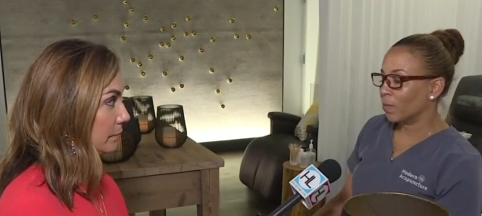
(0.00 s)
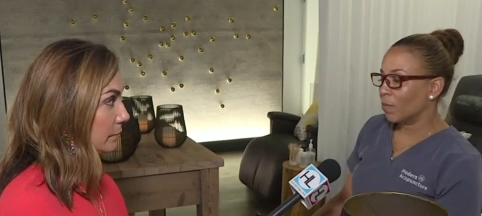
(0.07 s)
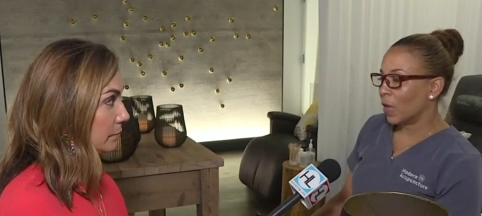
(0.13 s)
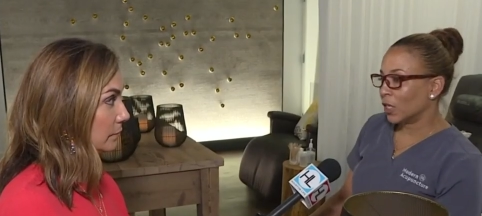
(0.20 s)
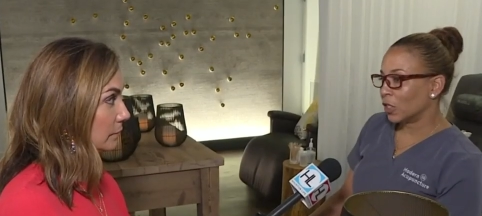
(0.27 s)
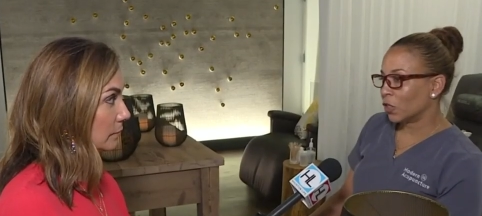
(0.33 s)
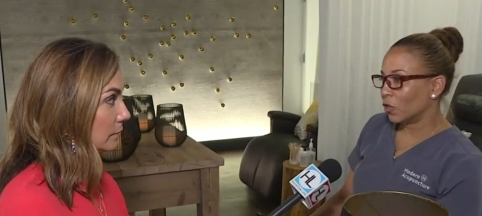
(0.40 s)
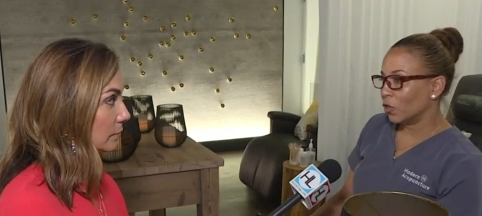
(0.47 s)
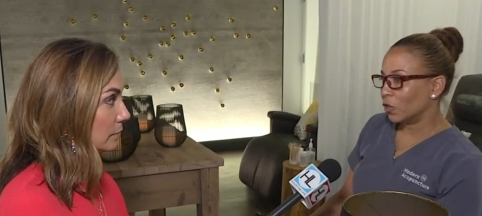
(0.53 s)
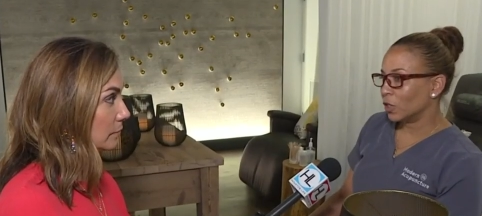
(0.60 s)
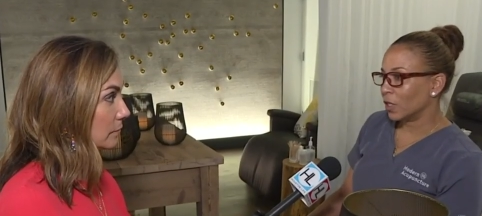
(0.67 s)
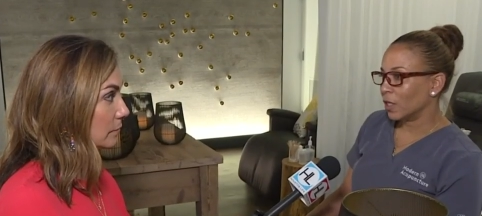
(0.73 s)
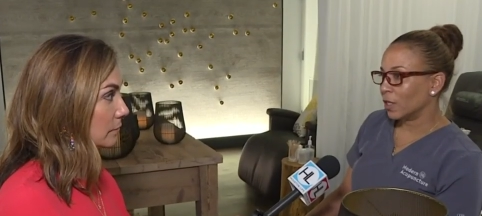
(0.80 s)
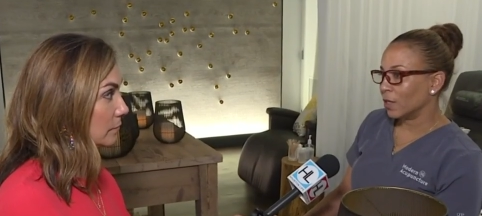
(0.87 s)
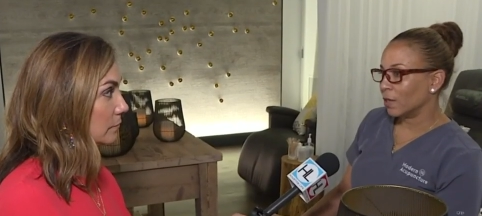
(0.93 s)

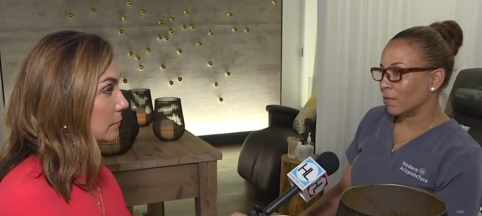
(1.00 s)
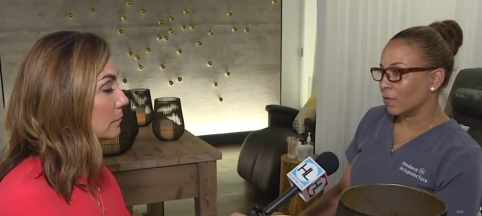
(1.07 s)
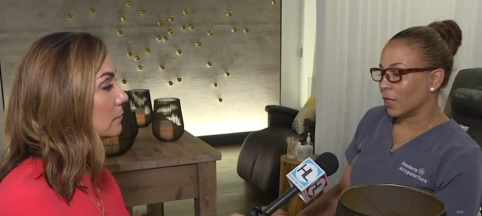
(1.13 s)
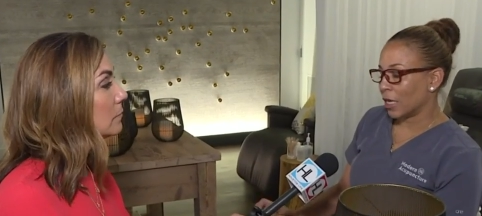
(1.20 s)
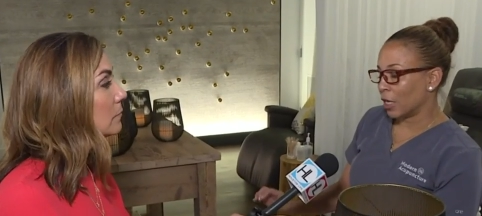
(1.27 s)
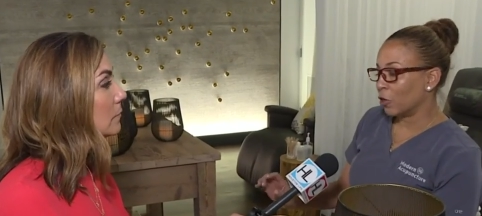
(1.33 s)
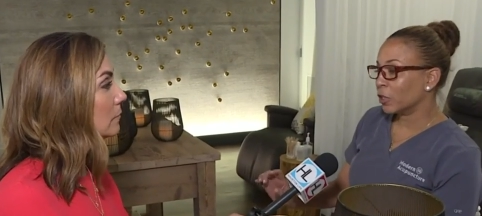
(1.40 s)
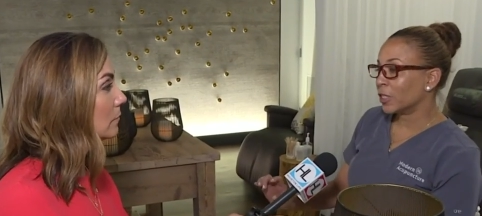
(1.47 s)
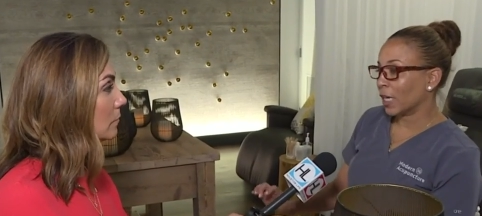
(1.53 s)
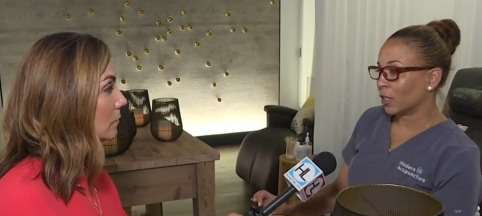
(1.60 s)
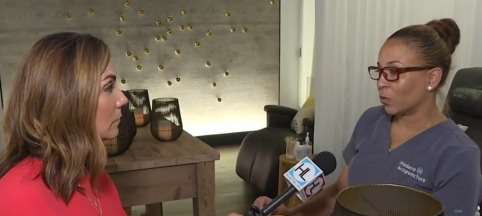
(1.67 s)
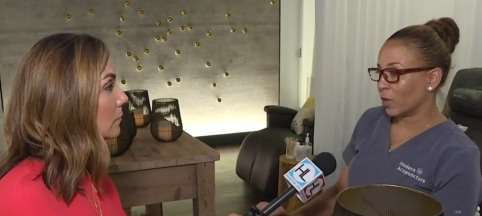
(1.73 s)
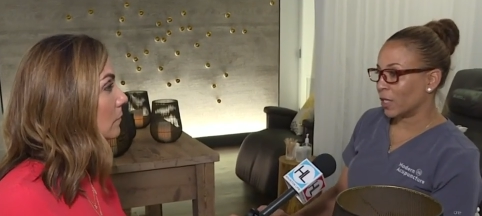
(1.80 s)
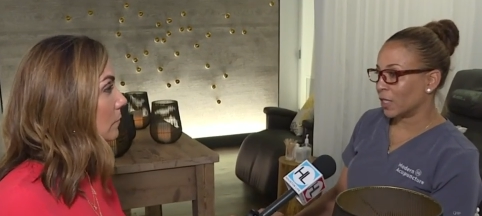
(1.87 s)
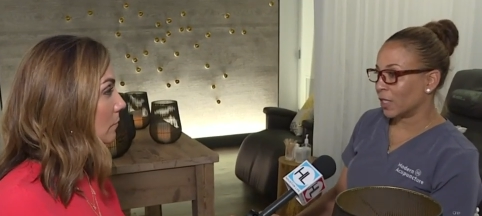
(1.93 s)
Speaker 1: muscles
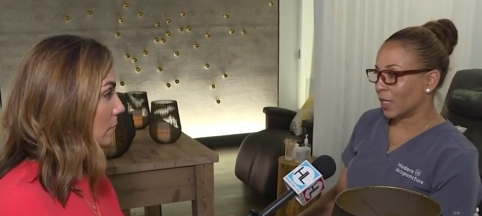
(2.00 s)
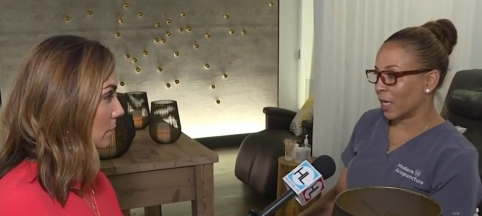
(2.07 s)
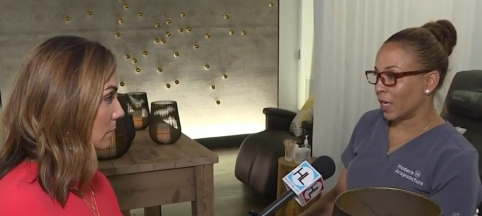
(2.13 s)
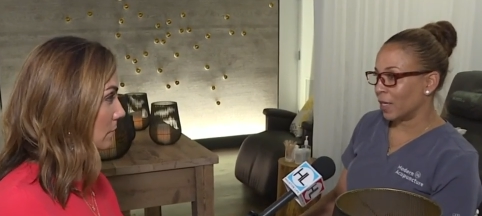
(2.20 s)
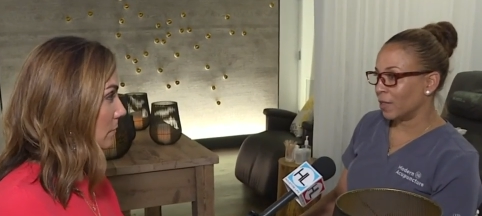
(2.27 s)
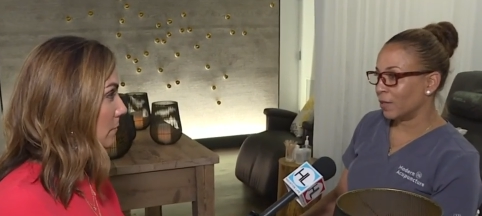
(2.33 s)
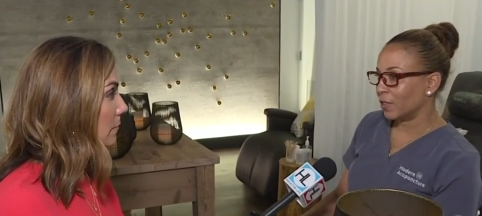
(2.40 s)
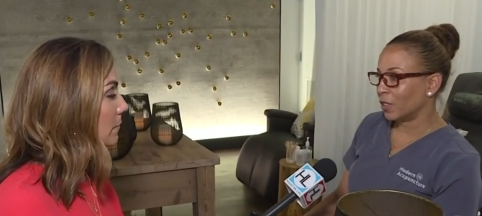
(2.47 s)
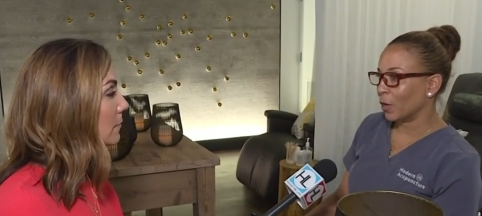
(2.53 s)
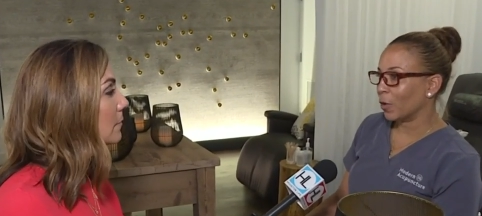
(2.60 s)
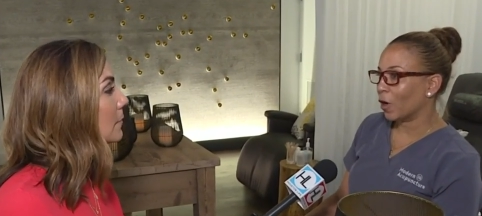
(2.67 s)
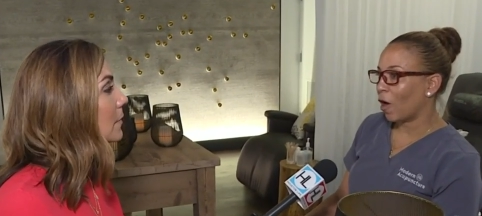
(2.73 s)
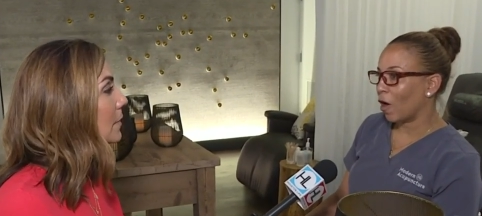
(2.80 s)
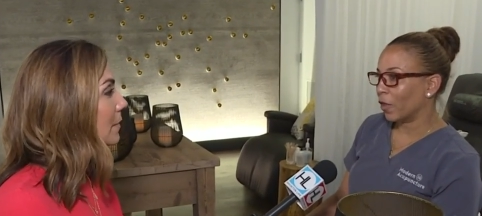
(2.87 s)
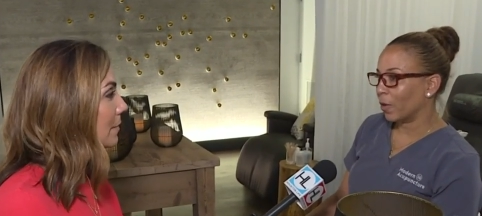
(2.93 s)
intersect with the skin, so
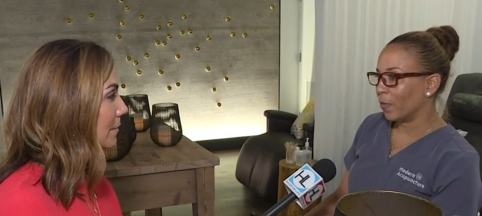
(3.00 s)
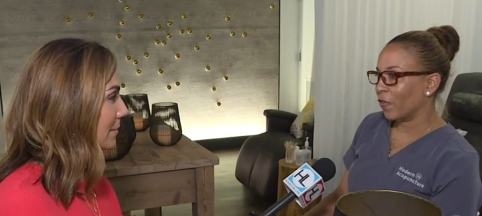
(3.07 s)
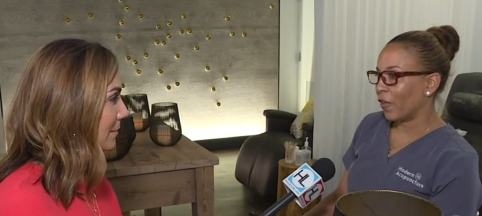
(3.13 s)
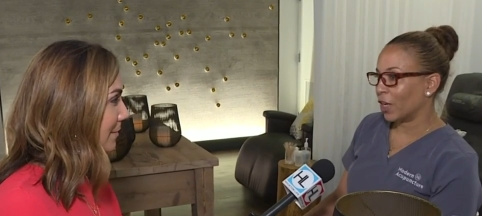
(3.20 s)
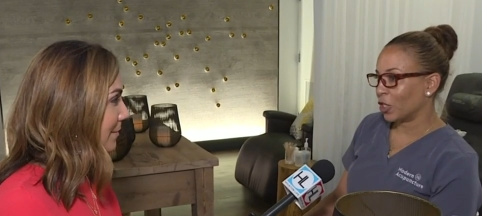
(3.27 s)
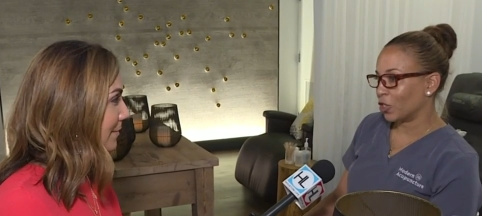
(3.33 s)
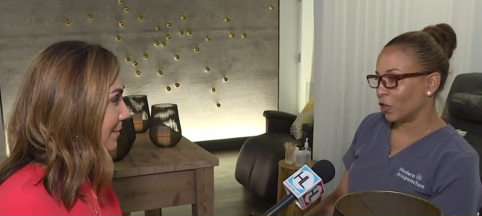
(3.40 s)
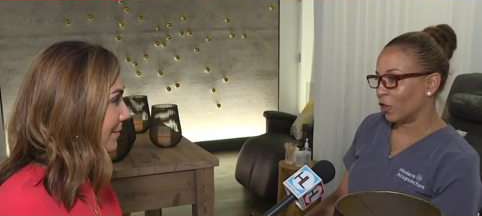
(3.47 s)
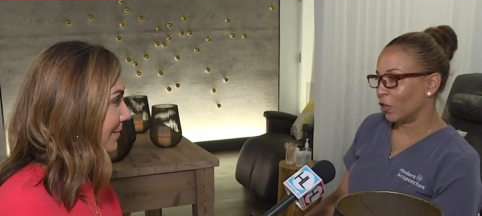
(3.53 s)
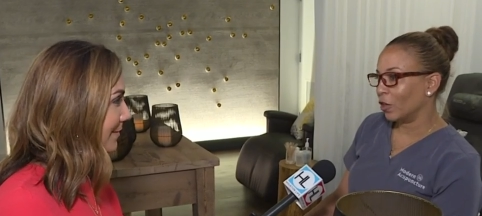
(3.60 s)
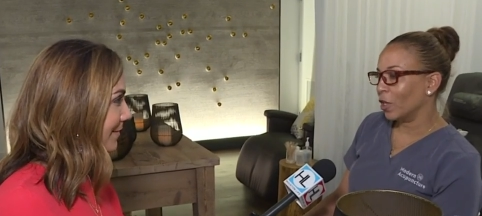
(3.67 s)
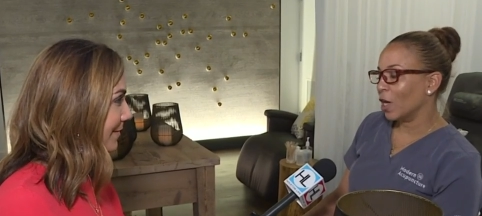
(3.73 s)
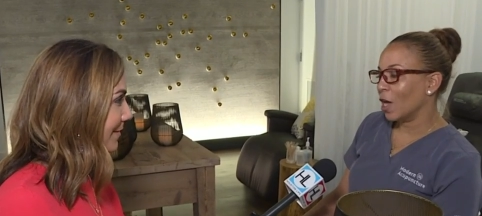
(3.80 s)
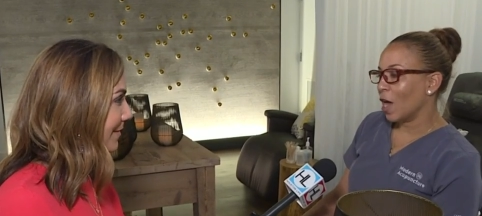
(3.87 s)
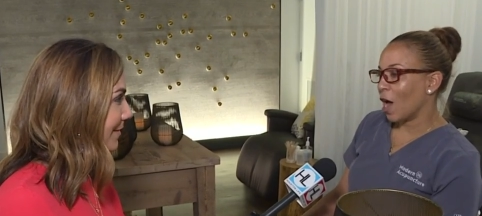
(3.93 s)
we call them
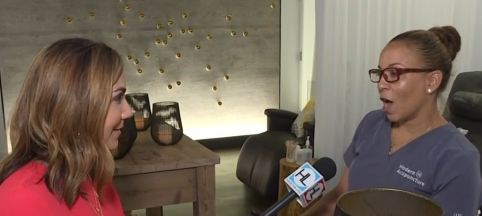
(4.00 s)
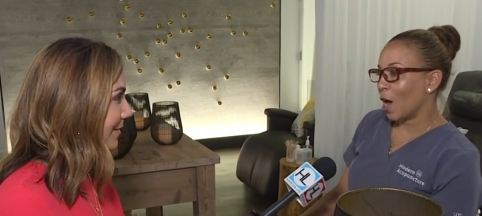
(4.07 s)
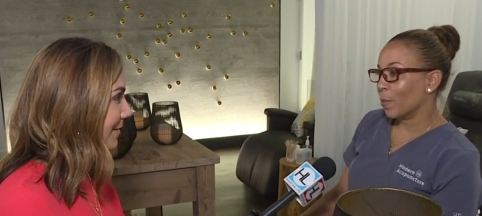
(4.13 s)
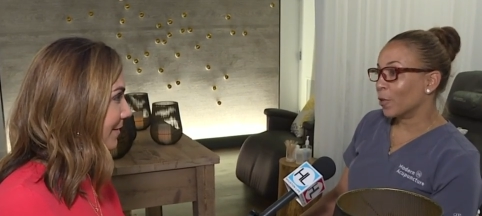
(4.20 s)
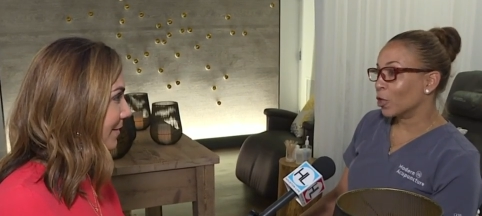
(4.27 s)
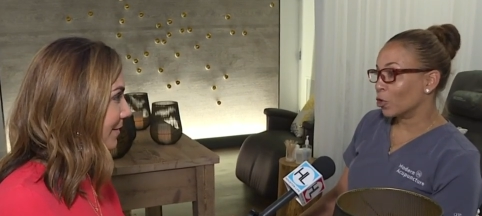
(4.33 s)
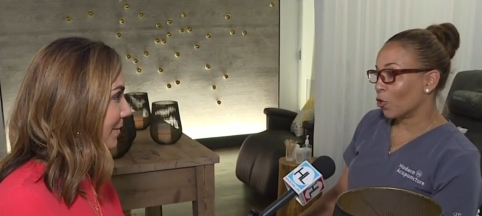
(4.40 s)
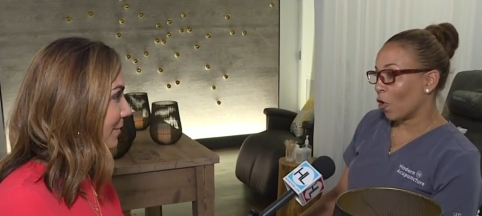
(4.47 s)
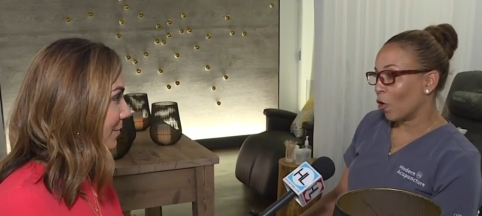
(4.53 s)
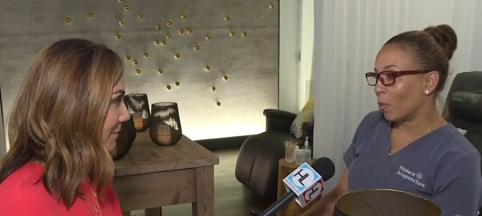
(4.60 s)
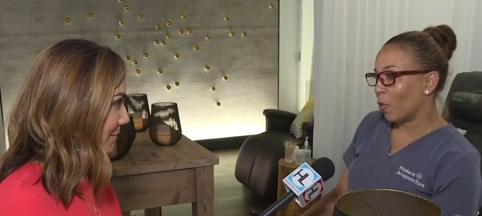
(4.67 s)
facial control